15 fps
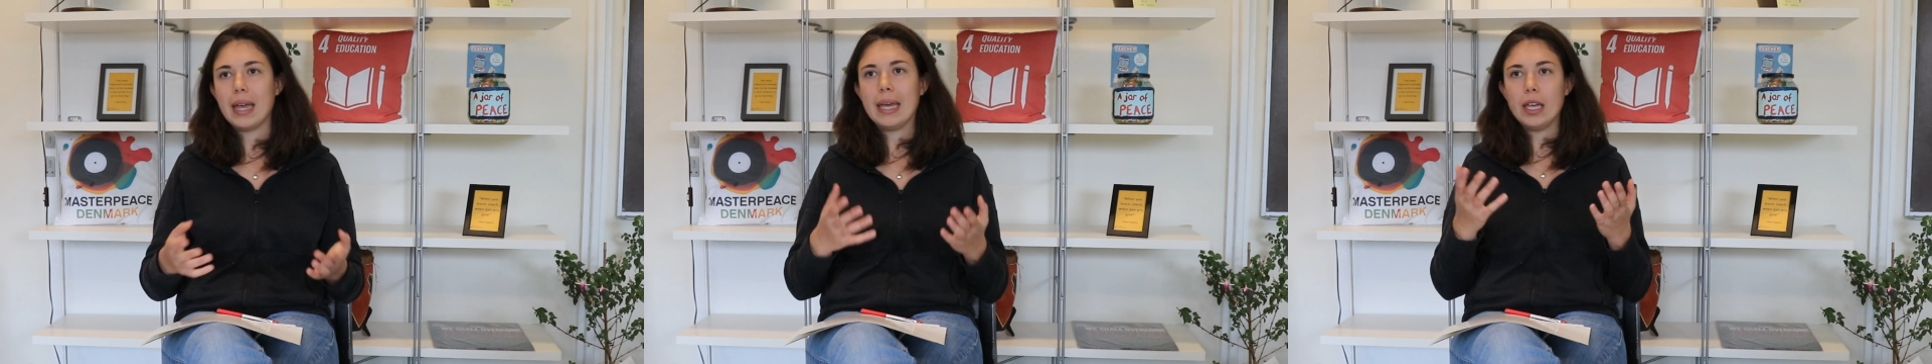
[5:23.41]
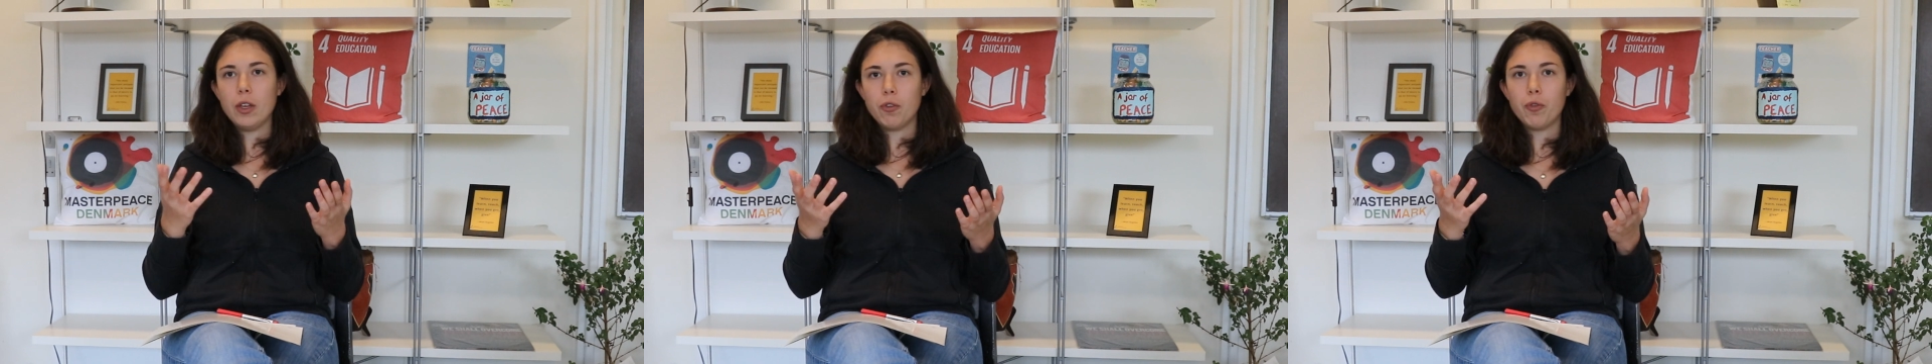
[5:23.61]

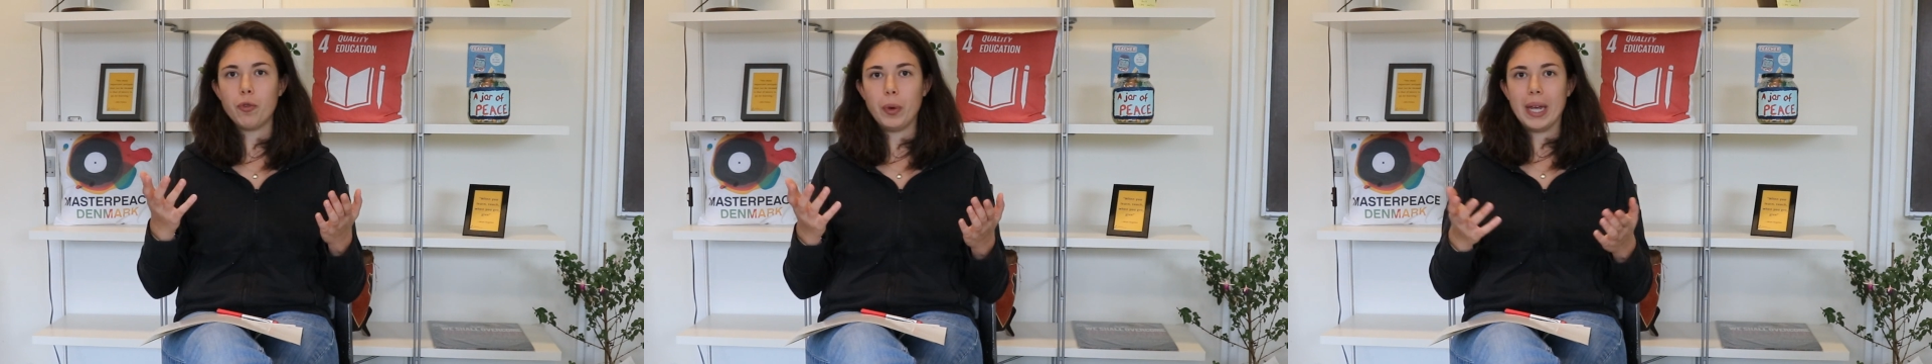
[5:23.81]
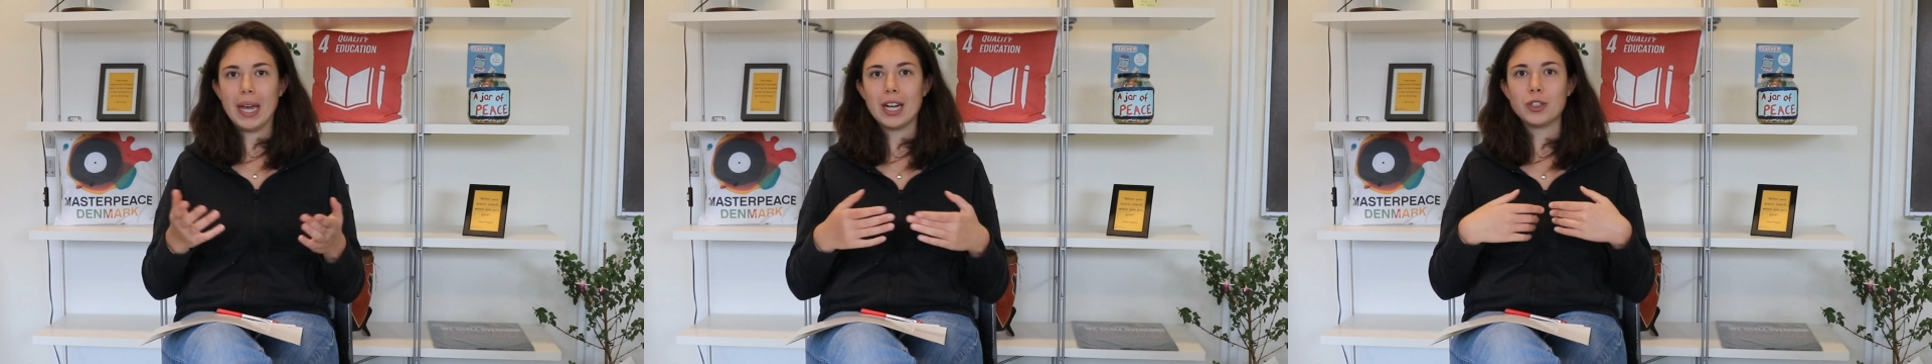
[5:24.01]
if
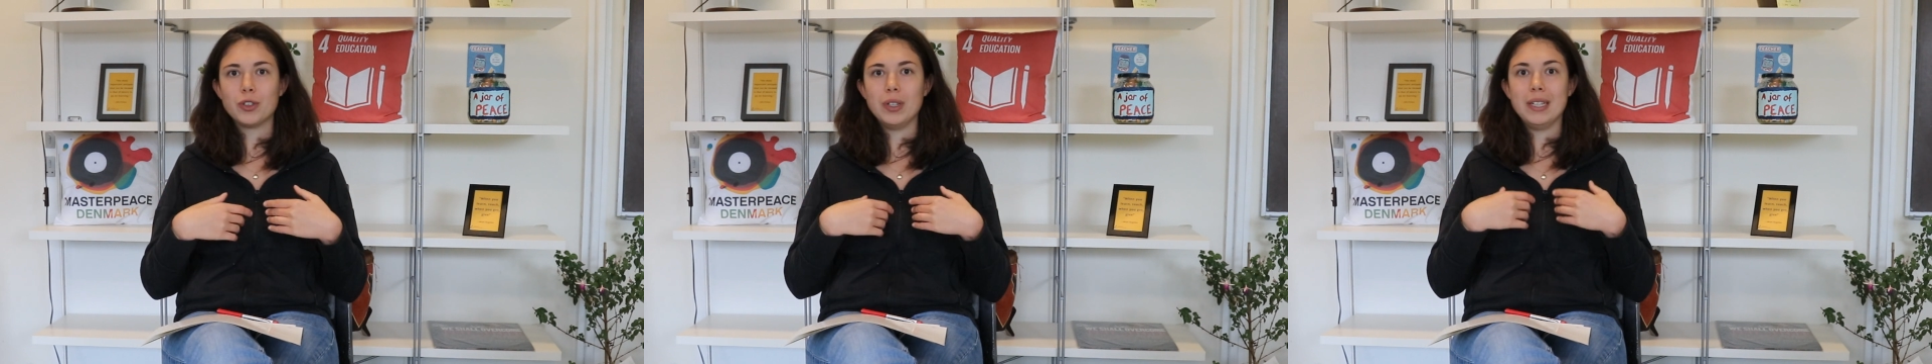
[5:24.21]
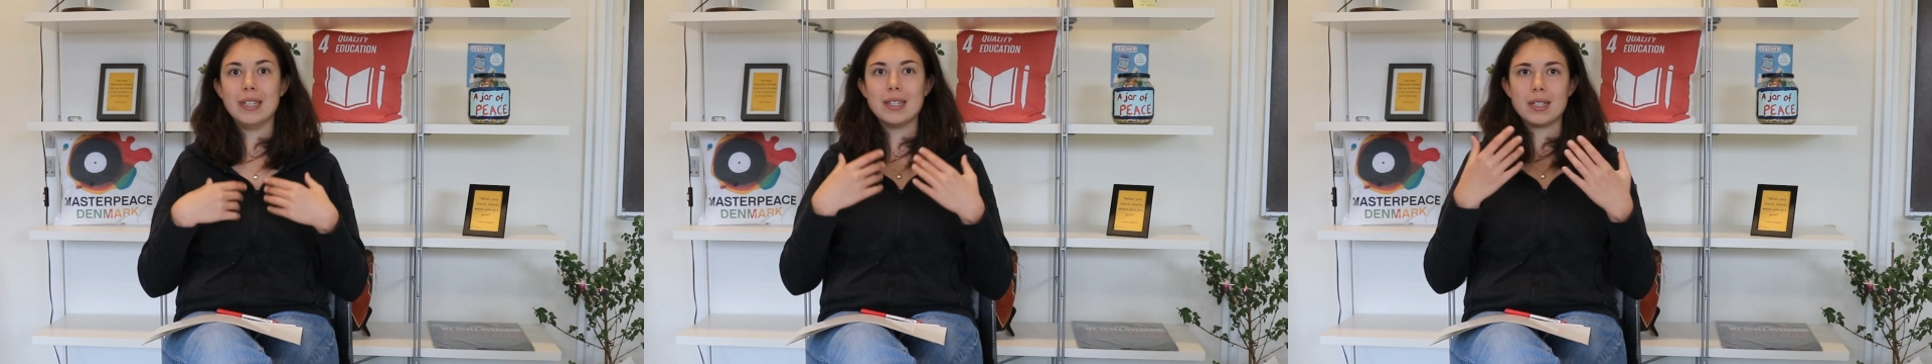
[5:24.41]
we
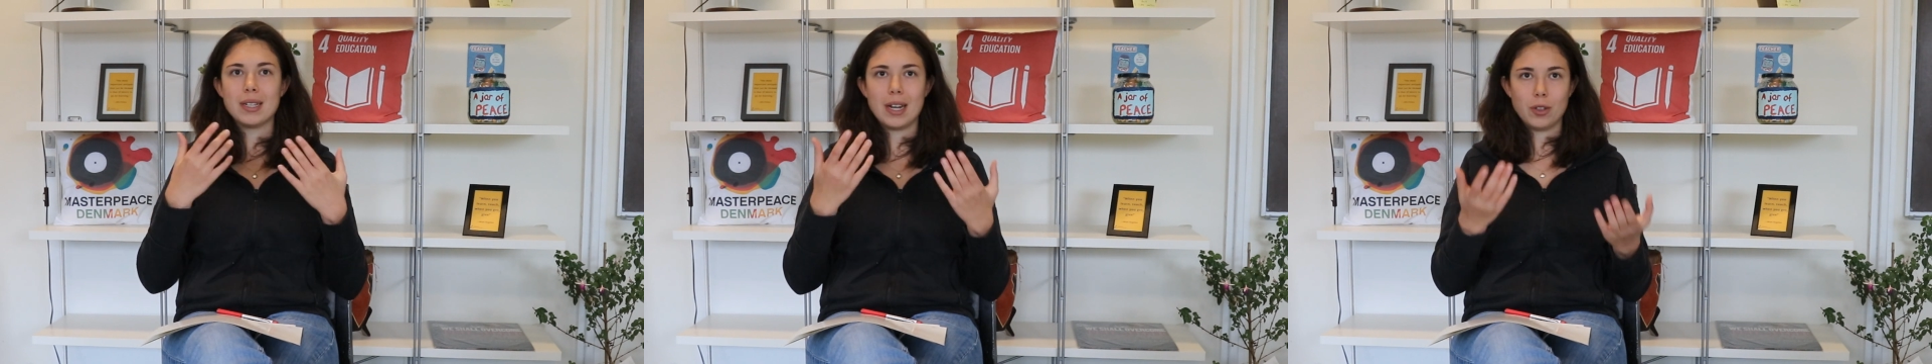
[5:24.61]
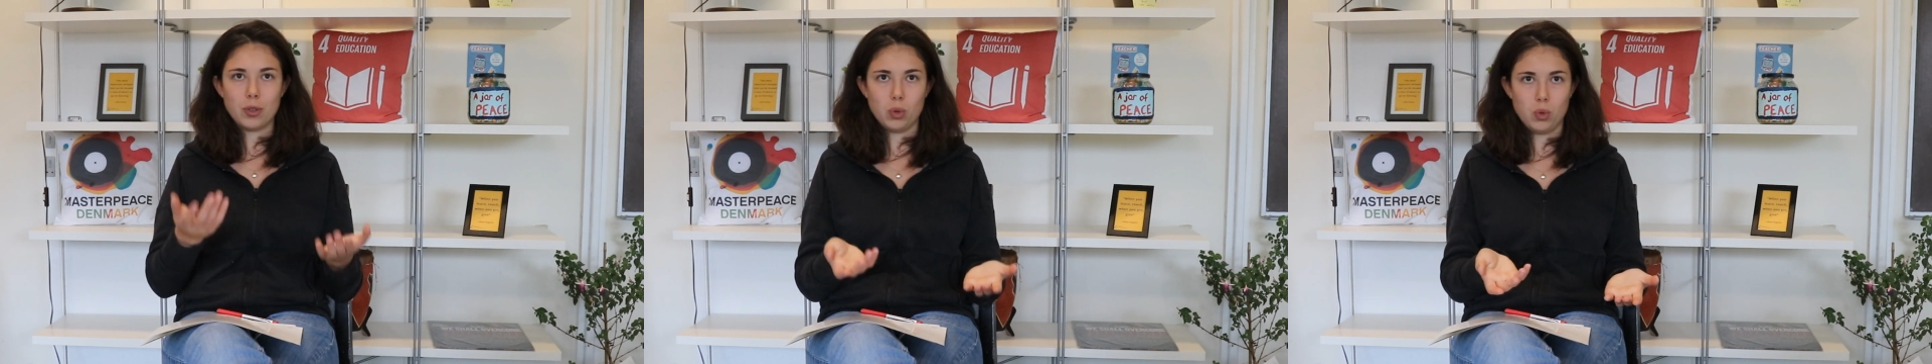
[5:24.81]
actually
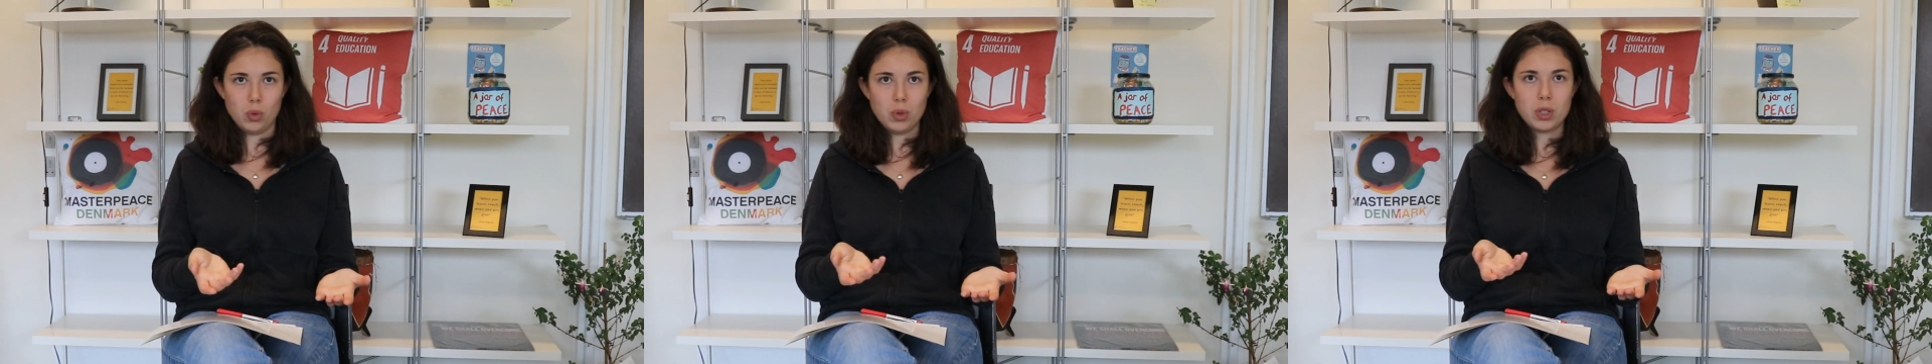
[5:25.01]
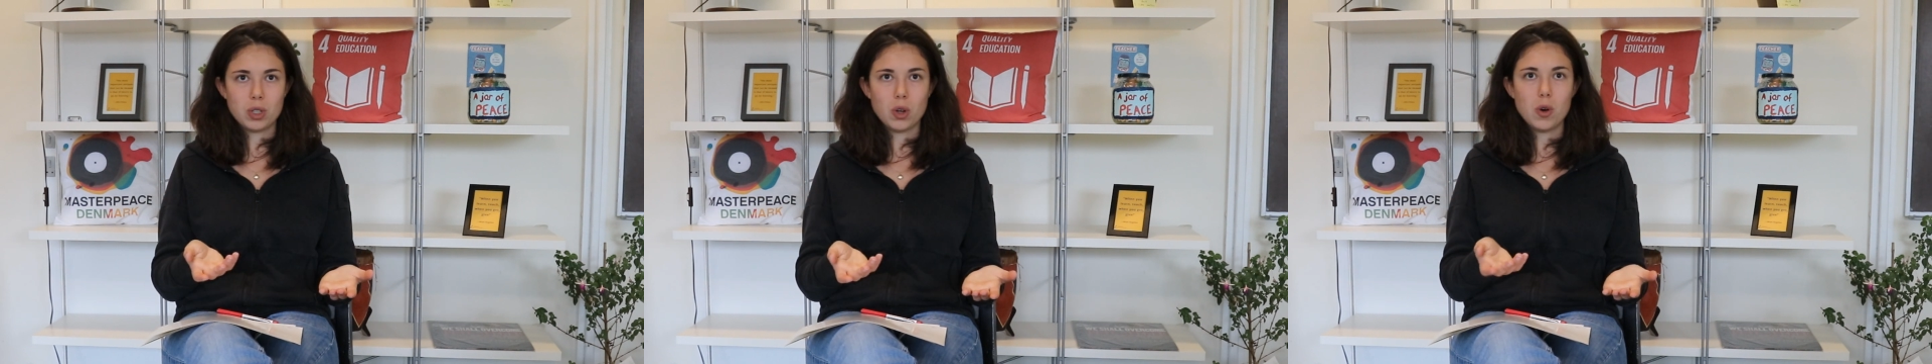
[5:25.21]
decide to
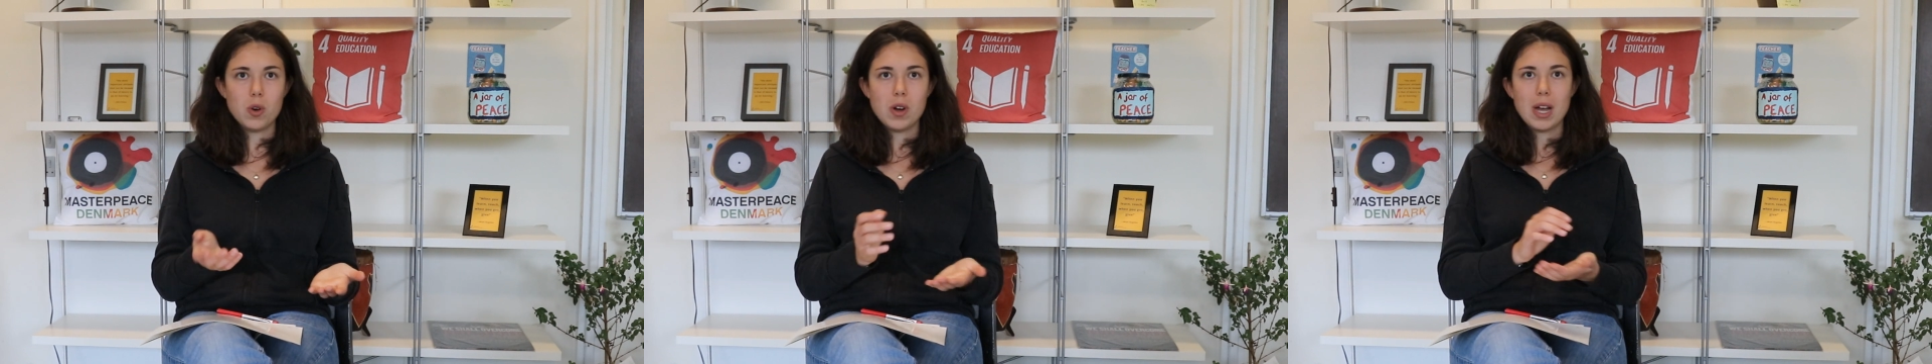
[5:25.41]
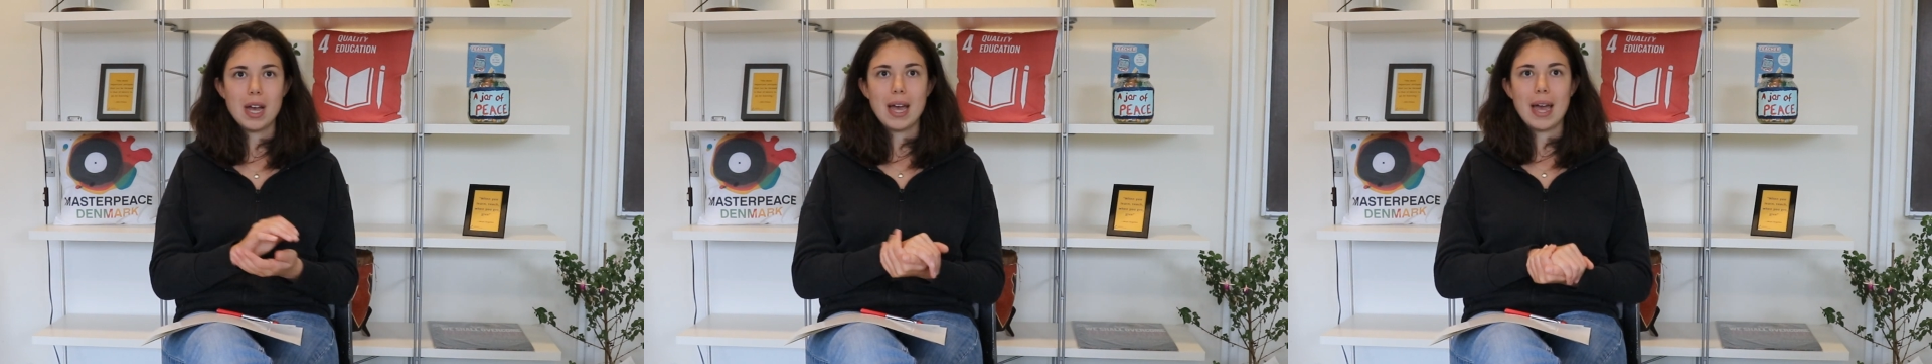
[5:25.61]
do so,